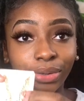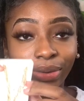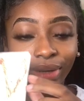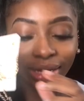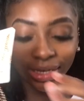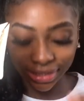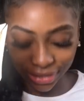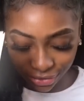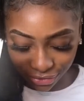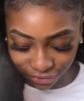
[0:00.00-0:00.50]

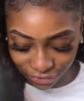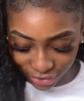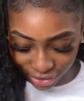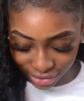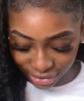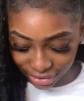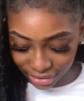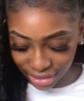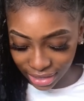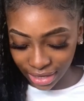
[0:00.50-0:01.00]
that's the
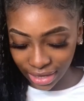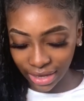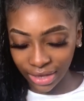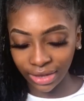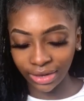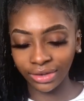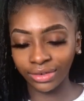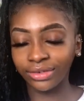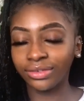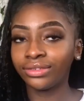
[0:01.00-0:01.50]
first thing, and
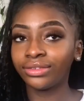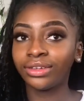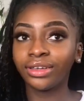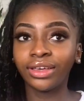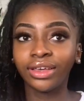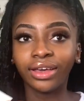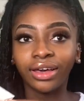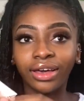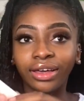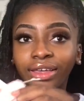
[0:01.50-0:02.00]

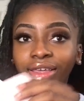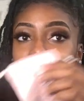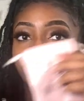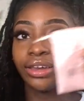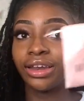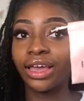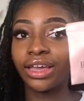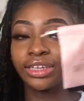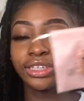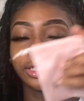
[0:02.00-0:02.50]
again,
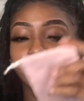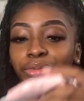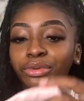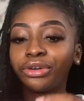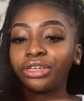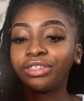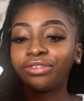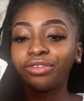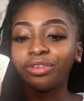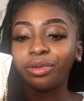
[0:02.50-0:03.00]
extra
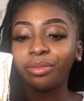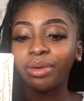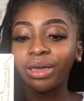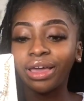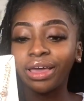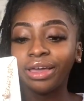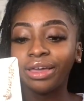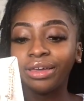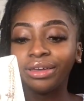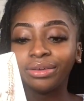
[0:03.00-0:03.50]
points for the
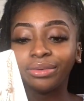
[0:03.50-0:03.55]
bag.